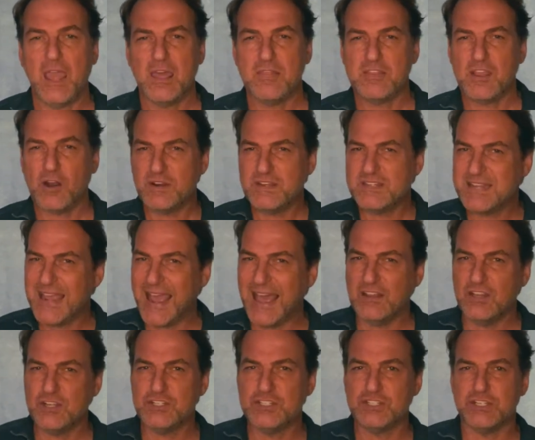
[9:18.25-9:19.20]
They're
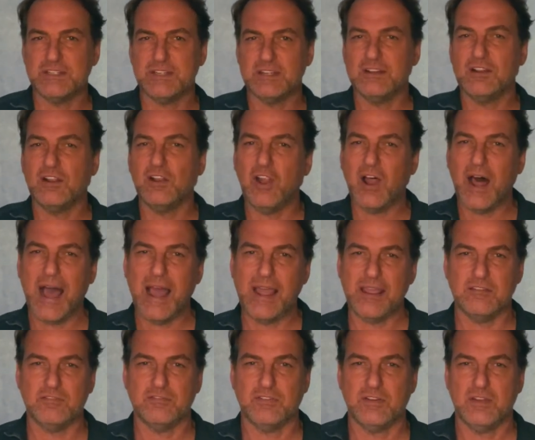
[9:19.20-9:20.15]
intelligent and
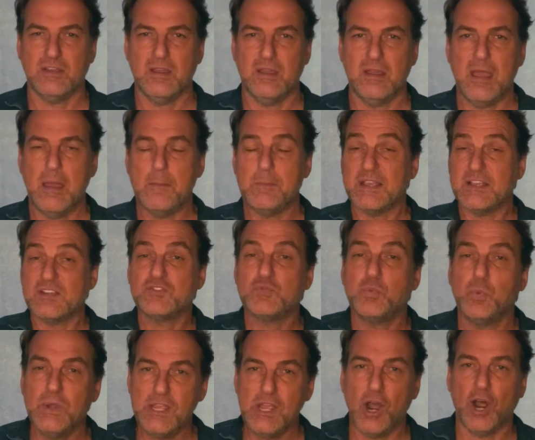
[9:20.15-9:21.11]
alive because
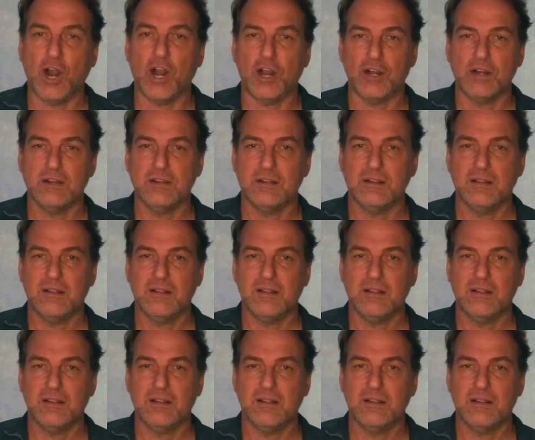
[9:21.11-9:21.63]
we are.